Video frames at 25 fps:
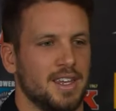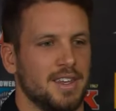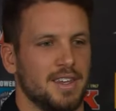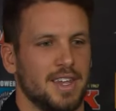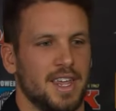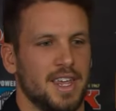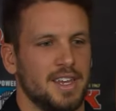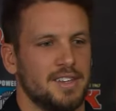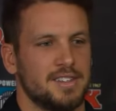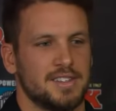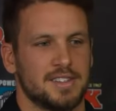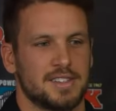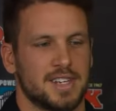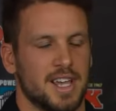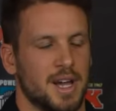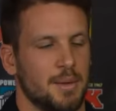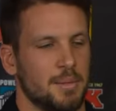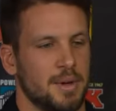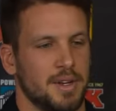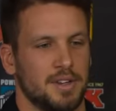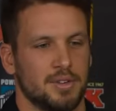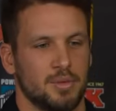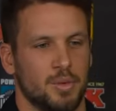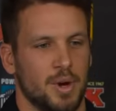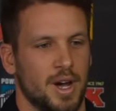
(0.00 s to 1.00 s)
he's just come
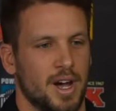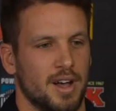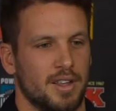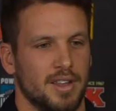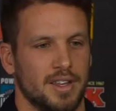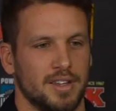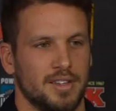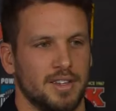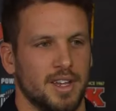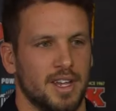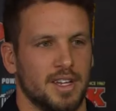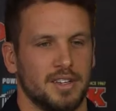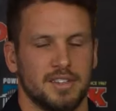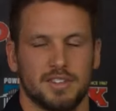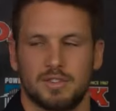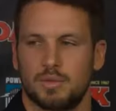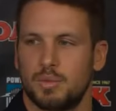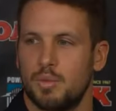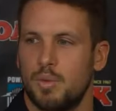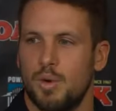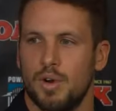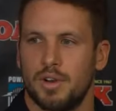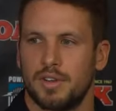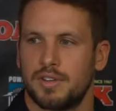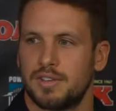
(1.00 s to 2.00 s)
in as well and just
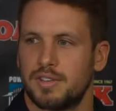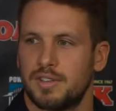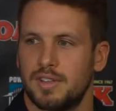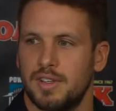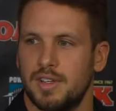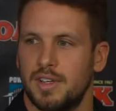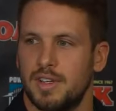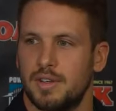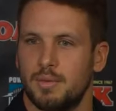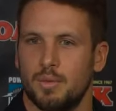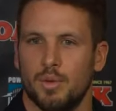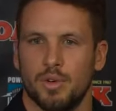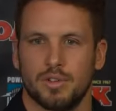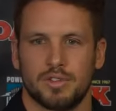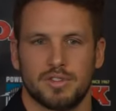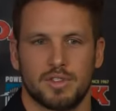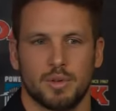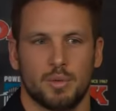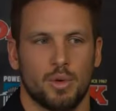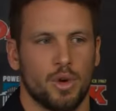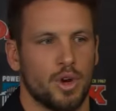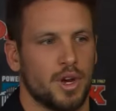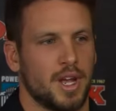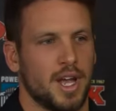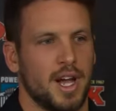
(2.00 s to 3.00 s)
wants to
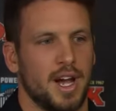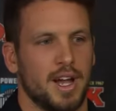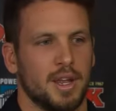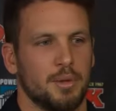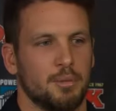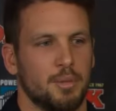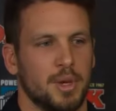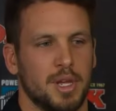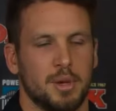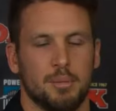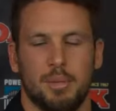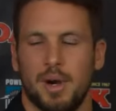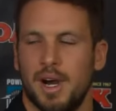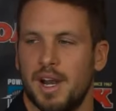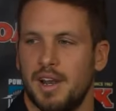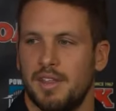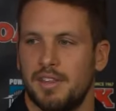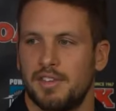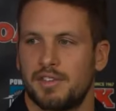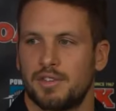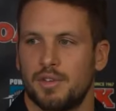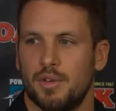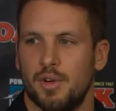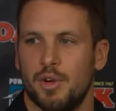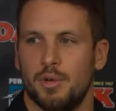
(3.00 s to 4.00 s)
work hard and be a part of
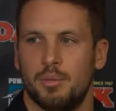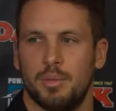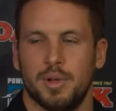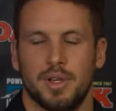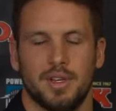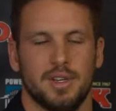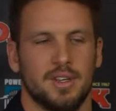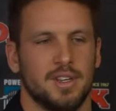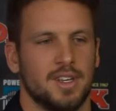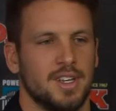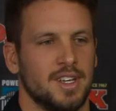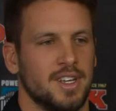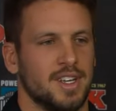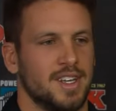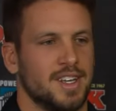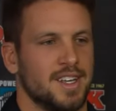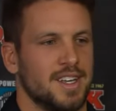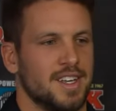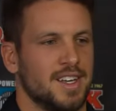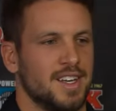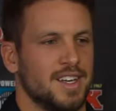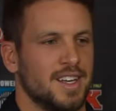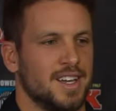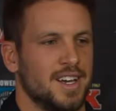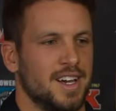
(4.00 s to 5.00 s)
this group, and
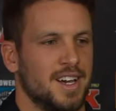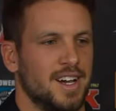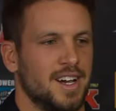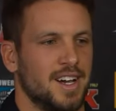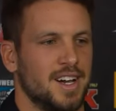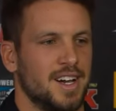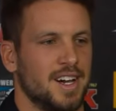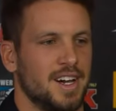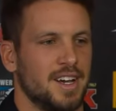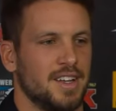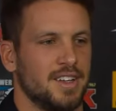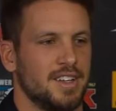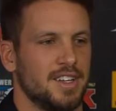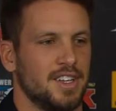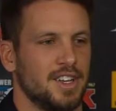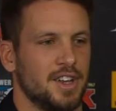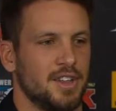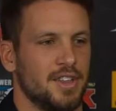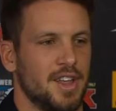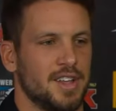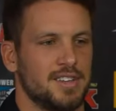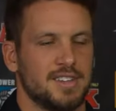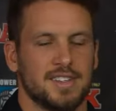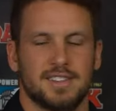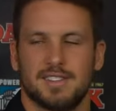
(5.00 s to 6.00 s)

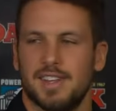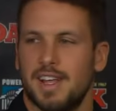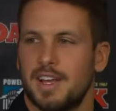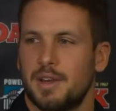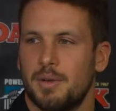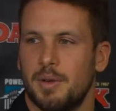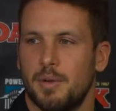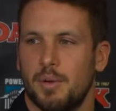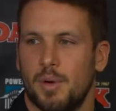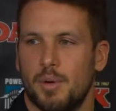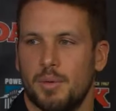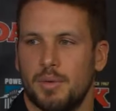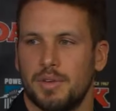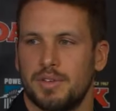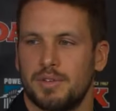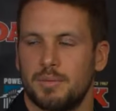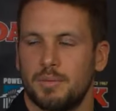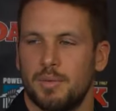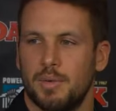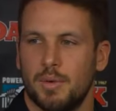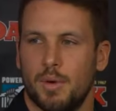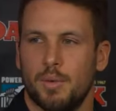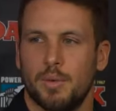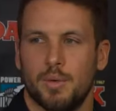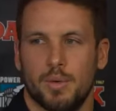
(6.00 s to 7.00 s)
that's exactly what
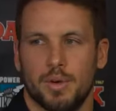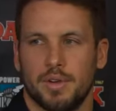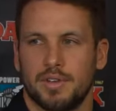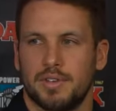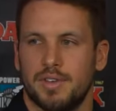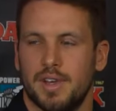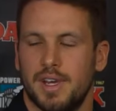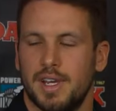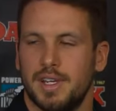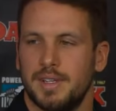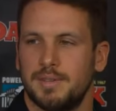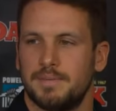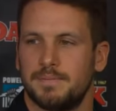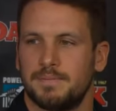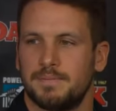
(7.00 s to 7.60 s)
we want to see.